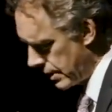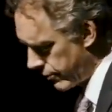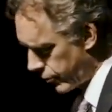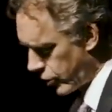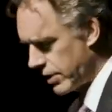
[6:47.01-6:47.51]

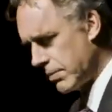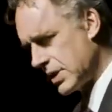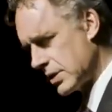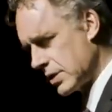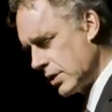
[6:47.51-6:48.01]
Freud
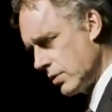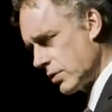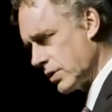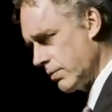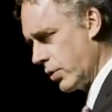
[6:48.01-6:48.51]
missed
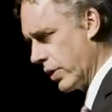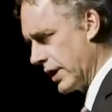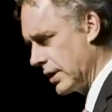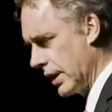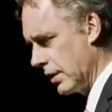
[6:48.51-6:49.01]
Jung's
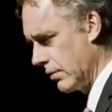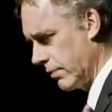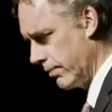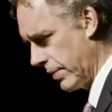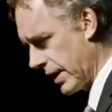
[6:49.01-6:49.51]
point, and
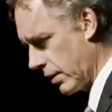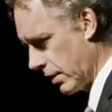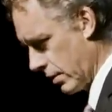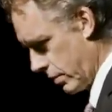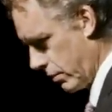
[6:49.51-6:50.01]

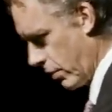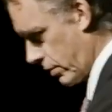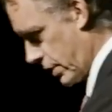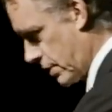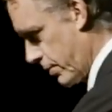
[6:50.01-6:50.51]
Becker, who
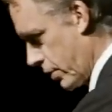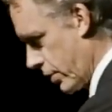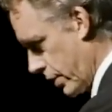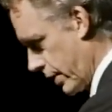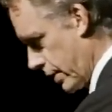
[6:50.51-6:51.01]
wrote this
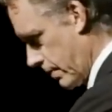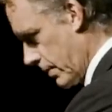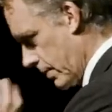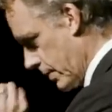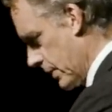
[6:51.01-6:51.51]
book on
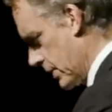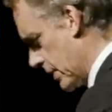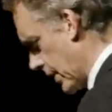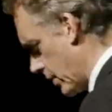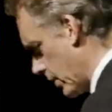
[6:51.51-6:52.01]
the
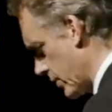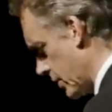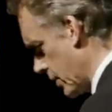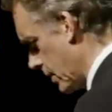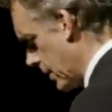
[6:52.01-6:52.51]

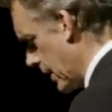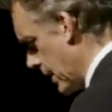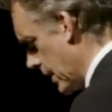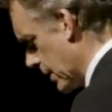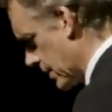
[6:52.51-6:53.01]
psychology,
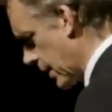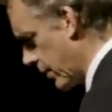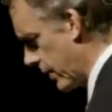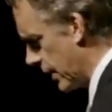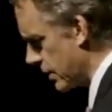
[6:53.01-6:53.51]
the
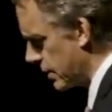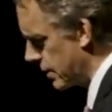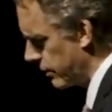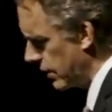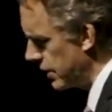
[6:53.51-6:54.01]

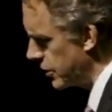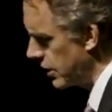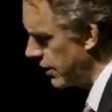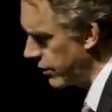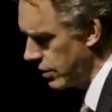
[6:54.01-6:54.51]
psychoanalysis of
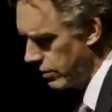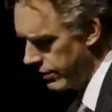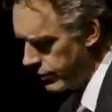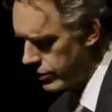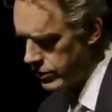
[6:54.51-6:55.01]
religion, never
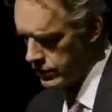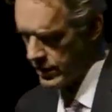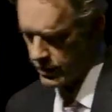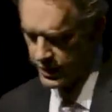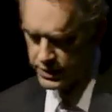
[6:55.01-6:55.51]
referred to
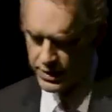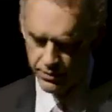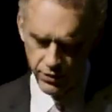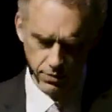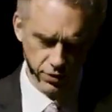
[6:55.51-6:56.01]
Jung
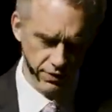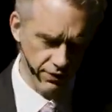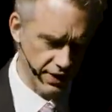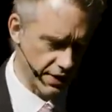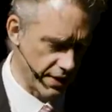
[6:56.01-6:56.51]
except very
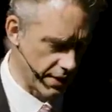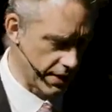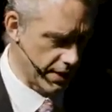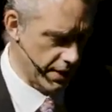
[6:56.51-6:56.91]
briefly in the